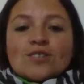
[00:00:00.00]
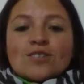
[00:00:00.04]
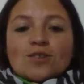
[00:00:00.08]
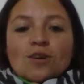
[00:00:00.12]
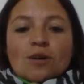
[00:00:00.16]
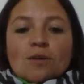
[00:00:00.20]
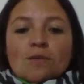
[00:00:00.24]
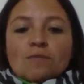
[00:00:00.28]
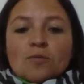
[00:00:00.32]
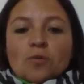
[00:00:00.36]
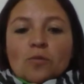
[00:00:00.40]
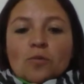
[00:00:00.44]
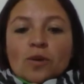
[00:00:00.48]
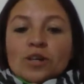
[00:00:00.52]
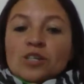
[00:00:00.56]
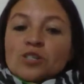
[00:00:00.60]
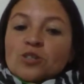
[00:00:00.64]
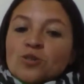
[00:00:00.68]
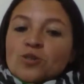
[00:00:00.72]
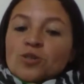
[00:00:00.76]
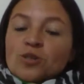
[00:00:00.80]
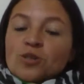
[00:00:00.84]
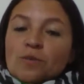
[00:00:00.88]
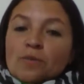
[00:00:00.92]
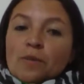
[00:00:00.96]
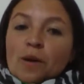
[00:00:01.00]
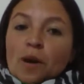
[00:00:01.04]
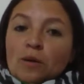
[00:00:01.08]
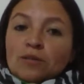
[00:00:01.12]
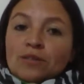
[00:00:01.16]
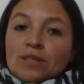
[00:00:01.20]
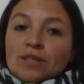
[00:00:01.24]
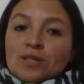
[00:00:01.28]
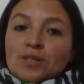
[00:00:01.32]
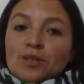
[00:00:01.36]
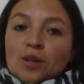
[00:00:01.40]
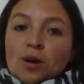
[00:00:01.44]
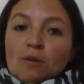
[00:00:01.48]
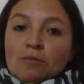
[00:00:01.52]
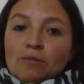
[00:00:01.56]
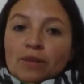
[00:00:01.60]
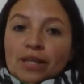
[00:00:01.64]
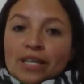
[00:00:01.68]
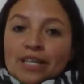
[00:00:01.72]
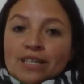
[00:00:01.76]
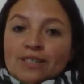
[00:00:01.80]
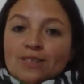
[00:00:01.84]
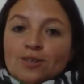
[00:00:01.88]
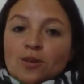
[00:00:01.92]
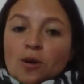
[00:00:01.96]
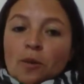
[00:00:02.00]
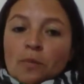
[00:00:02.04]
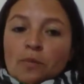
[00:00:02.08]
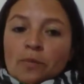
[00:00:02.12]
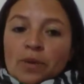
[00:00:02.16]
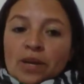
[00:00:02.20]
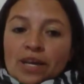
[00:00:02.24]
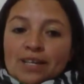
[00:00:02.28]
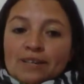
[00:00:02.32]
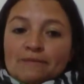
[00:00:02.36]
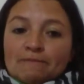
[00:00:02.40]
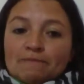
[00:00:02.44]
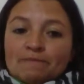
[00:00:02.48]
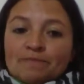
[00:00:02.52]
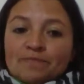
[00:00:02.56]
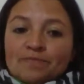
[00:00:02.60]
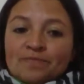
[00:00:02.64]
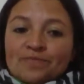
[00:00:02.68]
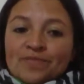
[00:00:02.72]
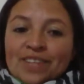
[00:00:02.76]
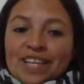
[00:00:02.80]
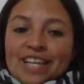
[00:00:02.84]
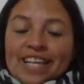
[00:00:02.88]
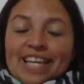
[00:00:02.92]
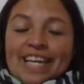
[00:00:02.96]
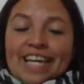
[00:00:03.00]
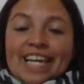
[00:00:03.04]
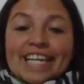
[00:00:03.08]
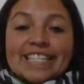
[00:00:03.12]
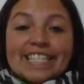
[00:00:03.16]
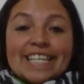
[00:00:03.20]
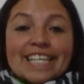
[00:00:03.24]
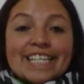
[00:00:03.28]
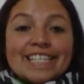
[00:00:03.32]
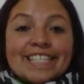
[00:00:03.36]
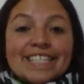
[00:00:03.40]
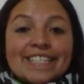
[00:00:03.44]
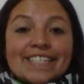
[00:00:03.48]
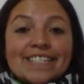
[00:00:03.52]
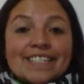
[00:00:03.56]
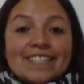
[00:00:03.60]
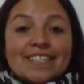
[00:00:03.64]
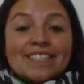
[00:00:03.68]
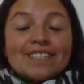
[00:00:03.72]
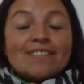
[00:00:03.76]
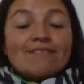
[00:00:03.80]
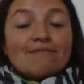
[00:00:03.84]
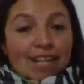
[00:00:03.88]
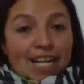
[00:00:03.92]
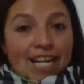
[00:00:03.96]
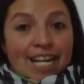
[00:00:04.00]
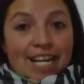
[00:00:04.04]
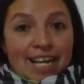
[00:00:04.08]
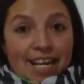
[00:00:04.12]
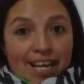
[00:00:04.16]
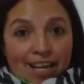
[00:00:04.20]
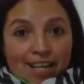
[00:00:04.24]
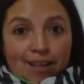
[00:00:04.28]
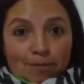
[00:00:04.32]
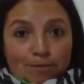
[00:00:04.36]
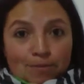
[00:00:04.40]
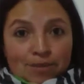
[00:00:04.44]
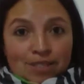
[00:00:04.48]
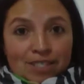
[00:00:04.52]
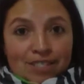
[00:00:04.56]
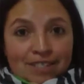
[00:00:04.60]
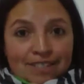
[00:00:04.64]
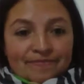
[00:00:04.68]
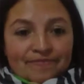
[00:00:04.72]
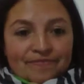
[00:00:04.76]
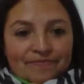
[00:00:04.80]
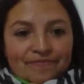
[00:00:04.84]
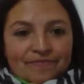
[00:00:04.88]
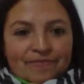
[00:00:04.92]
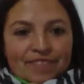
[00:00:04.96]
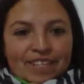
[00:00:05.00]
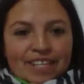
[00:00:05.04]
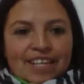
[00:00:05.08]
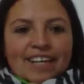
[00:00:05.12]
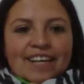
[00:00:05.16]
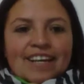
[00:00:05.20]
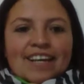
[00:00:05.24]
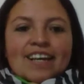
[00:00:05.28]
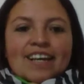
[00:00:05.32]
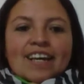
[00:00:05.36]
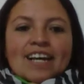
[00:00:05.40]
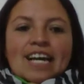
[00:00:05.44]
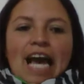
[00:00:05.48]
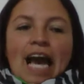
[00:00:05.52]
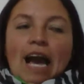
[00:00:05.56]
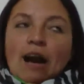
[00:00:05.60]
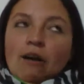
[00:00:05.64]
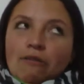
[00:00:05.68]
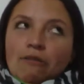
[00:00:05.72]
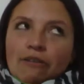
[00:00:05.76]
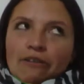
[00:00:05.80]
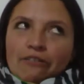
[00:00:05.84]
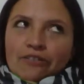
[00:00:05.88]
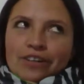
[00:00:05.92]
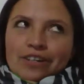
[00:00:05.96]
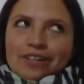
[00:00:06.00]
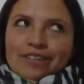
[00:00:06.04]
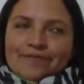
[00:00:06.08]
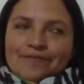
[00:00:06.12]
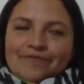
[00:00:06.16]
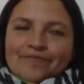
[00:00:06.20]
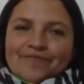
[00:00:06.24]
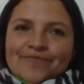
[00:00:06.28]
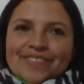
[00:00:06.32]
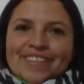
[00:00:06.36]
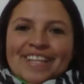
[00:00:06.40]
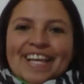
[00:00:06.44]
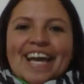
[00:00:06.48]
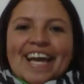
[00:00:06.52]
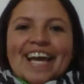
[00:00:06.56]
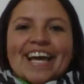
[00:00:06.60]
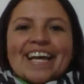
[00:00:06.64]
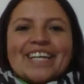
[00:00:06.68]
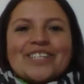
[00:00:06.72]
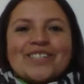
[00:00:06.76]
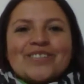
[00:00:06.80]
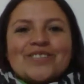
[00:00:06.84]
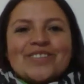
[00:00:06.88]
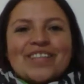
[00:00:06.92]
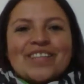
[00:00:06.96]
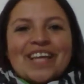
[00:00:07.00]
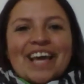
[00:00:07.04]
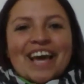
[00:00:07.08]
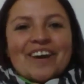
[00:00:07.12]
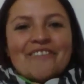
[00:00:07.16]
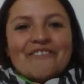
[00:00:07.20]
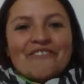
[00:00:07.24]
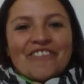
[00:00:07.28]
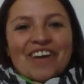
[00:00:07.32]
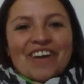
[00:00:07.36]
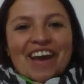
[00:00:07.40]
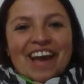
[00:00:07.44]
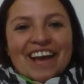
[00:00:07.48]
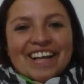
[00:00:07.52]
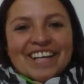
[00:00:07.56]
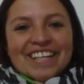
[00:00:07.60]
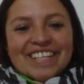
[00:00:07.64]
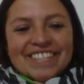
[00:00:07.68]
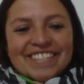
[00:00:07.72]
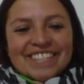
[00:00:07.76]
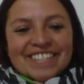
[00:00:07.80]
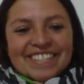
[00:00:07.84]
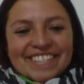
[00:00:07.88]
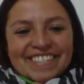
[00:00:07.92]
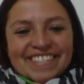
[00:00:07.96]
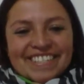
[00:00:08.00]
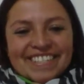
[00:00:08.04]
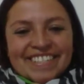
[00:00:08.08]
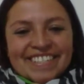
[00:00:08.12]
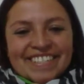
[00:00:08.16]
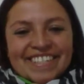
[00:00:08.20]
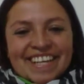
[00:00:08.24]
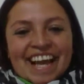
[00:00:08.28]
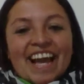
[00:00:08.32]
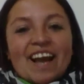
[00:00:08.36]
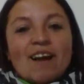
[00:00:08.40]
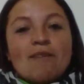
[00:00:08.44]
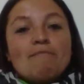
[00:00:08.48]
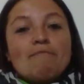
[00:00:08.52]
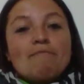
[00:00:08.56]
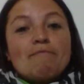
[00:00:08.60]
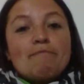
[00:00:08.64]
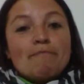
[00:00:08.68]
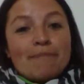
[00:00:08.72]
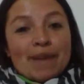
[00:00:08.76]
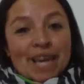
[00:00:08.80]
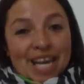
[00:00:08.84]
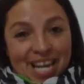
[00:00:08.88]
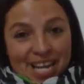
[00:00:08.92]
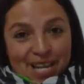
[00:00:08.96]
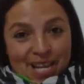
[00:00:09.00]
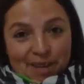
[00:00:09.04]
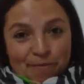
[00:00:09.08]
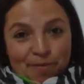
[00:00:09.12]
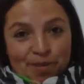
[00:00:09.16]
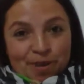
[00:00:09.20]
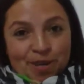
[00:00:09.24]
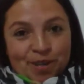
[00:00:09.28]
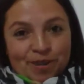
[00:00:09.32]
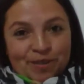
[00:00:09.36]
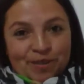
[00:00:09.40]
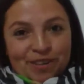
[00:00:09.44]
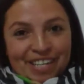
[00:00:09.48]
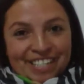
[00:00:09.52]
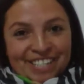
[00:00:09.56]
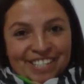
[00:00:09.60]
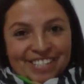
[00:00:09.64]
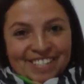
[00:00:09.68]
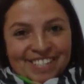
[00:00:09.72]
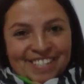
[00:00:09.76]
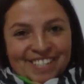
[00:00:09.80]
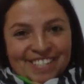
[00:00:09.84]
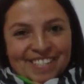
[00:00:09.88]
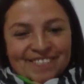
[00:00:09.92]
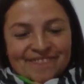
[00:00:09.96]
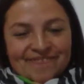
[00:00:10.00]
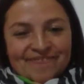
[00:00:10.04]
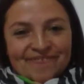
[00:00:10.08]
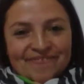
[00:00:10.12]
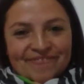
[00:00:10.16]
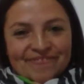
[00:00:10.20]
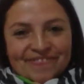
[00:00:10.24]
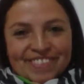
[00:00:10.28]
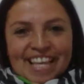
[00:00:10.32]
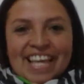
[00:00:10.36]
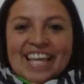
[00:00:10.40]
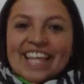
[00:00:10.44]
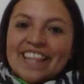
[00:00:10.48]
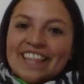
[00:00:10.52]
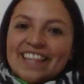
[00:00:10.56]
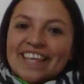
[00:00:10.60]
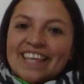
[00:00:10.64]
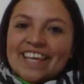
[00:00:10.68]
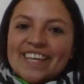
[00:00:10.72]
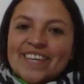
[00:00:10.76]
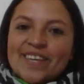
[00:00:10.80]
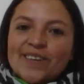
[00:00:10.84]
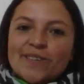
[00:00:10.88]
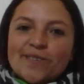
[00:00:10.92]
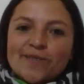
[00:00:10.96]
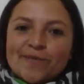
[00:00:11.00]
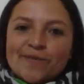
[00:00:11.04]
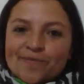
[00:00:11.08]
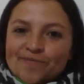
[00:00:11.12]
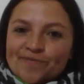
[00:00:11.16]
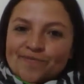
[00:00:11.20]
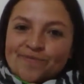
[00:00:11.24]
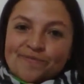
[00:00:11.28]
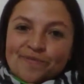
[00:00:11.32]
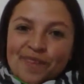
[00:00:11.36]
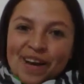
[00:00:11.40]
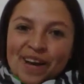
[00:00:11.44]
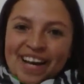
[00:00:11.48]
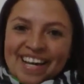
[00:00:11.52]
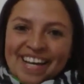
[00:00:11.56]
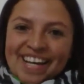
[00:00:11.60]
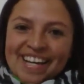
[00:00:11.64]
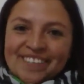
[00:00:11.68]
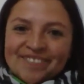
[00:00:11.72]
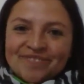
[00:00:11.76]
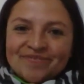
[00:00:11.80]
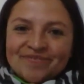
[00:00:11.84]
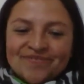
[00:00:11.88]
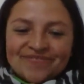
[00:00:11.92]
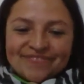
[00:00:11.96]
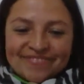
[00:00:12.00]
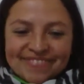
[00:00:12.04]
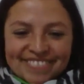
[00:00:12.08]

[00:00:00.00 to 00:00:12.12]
some questions about this complex topic. His answers really helped. However, I should have asked many more questions. Thank you. Bye.